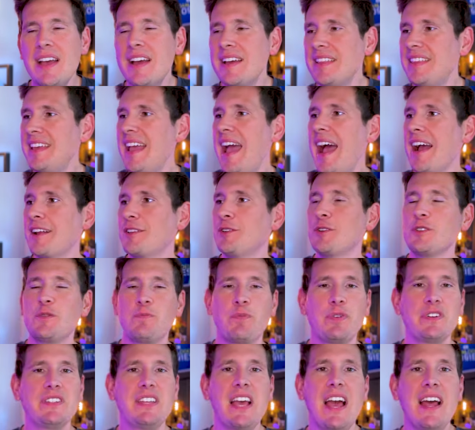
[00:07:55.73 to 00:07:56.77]
The actors
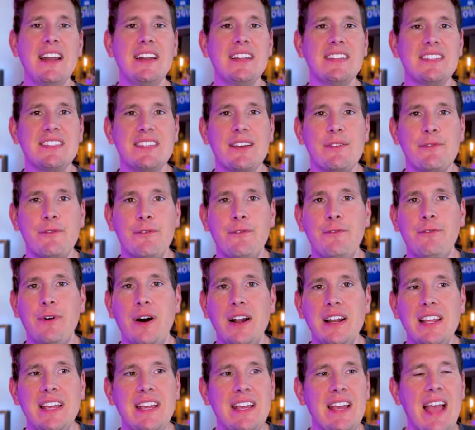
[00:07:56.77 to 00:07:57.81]
pretend it's some
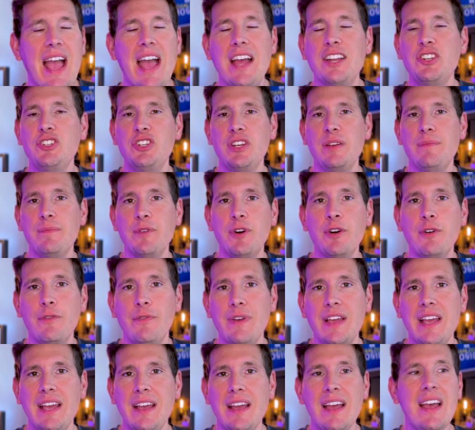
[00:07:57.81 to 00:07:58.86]
funny, edgy
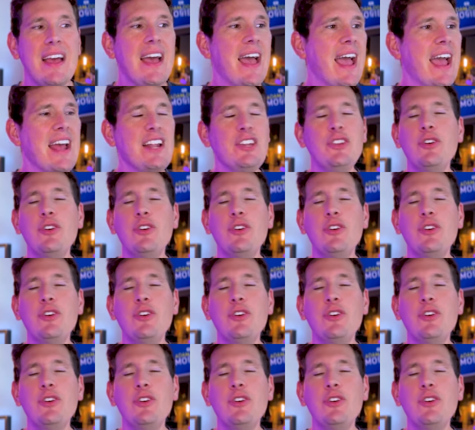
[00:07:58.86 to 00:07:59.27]
movie, and